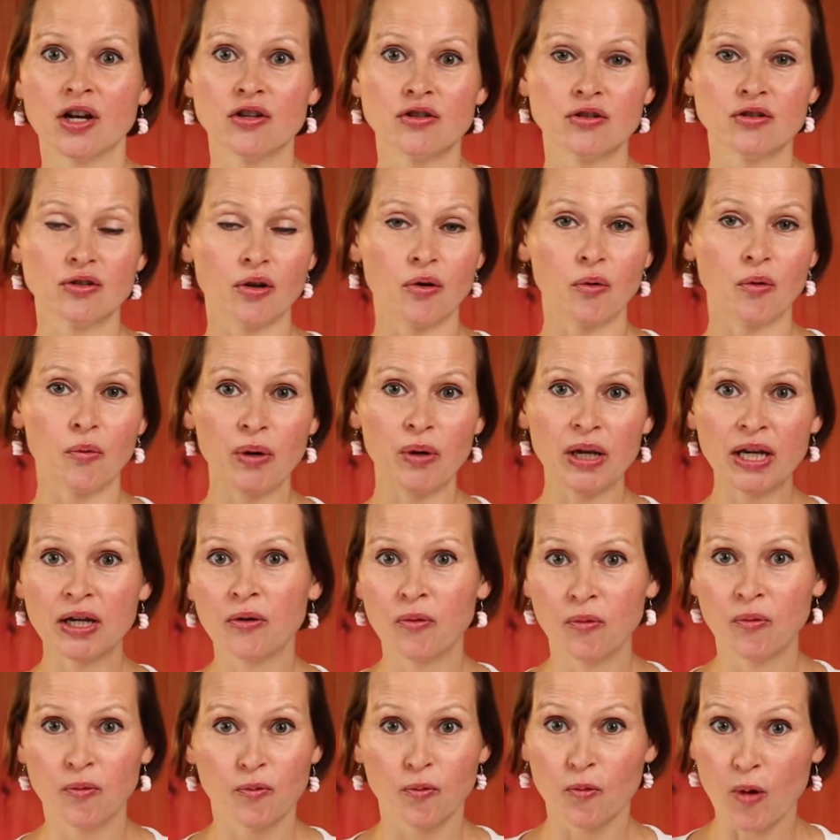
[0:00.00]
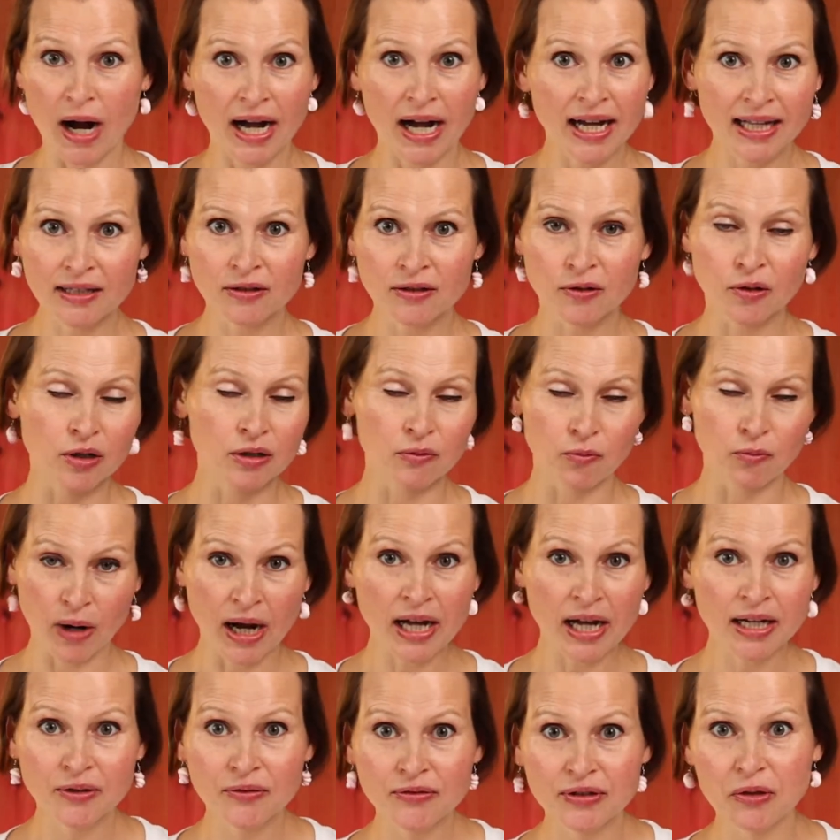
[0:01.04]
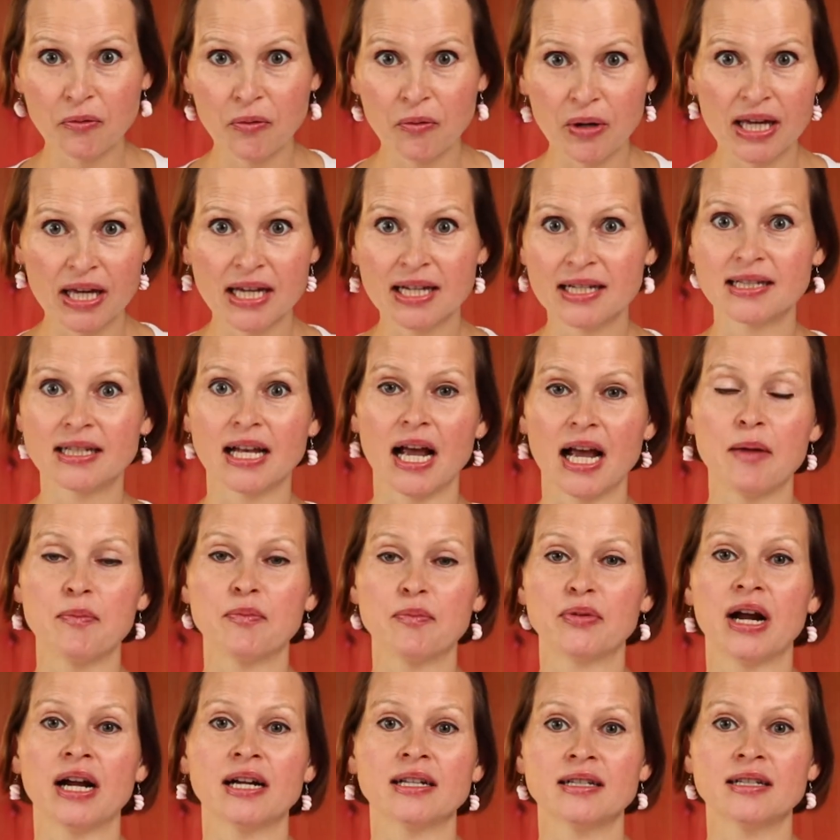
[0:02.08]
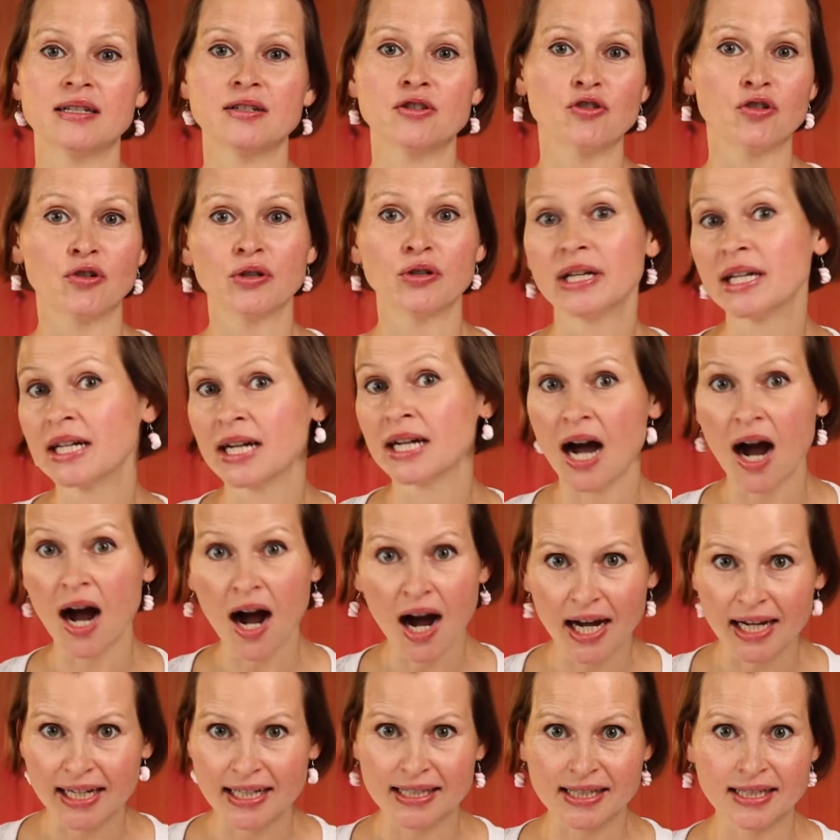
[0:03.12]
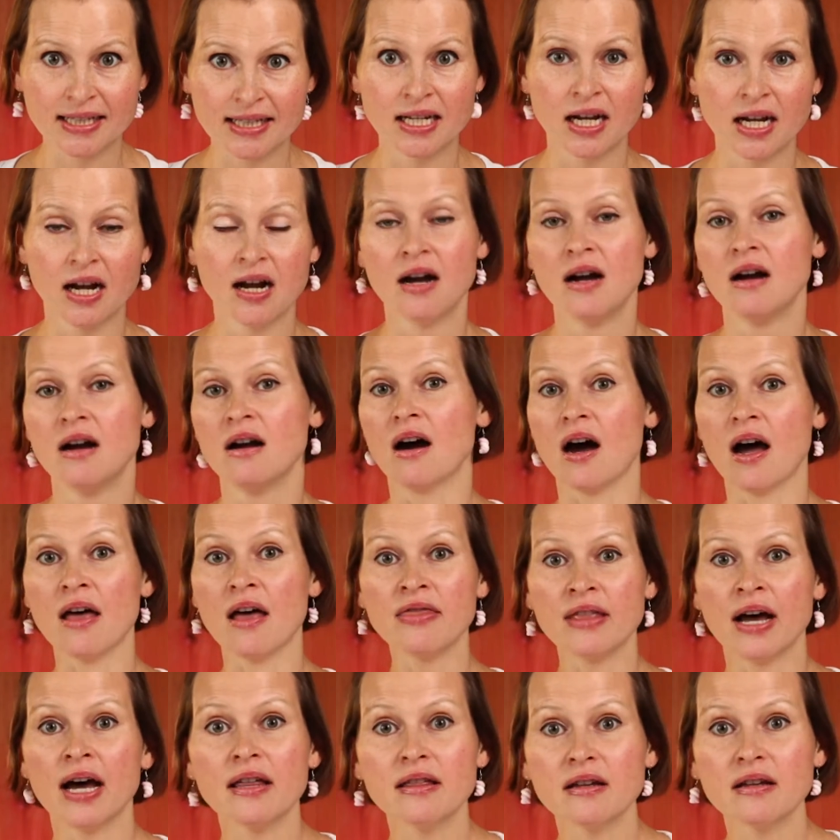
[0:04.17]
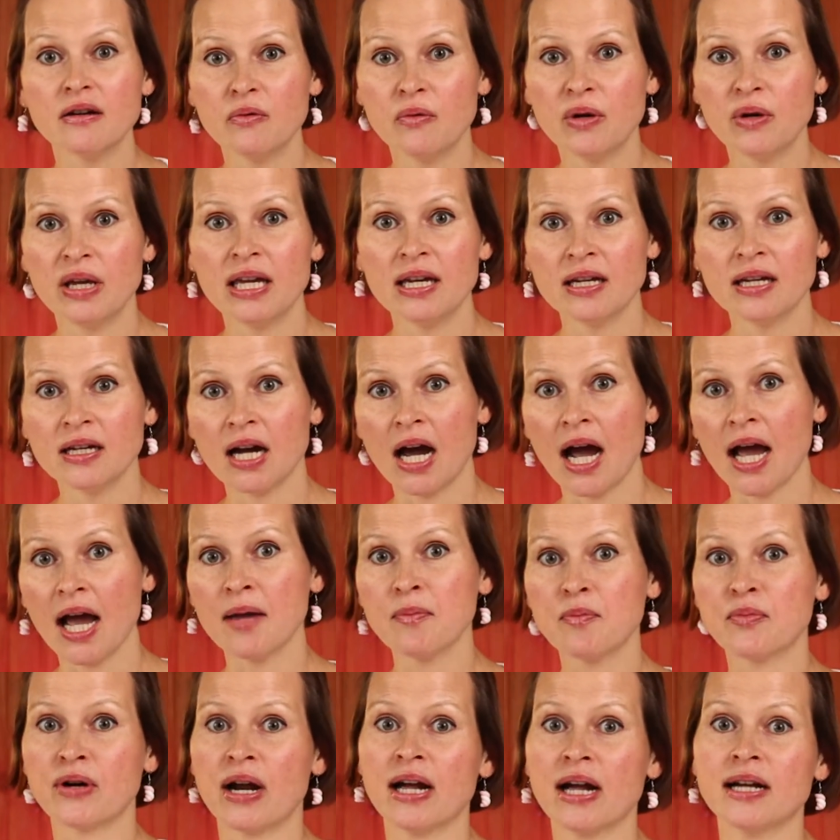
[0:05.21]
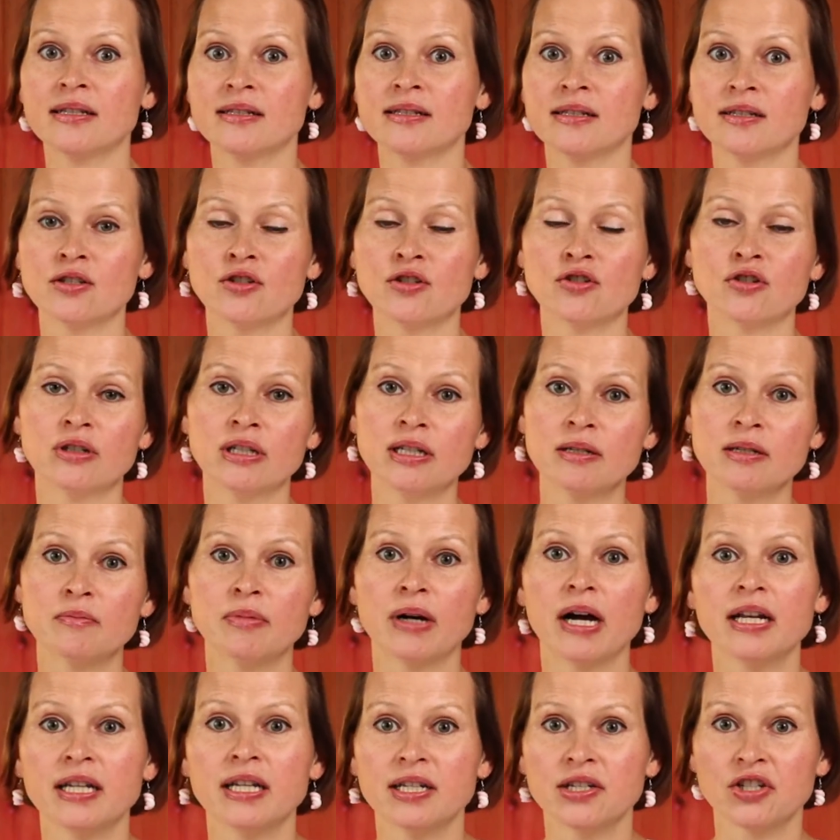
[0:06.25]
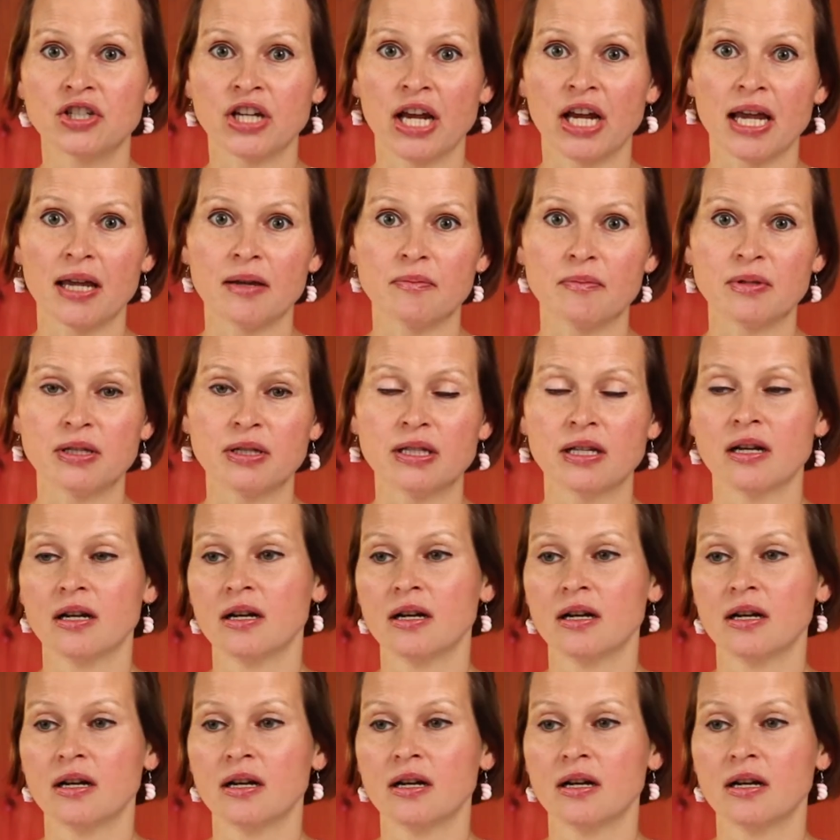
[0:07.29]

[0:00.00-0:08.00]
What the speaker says: So week 1 or one of the weeks I practiced drawing eyes. Another week I practiced drawing body shapes.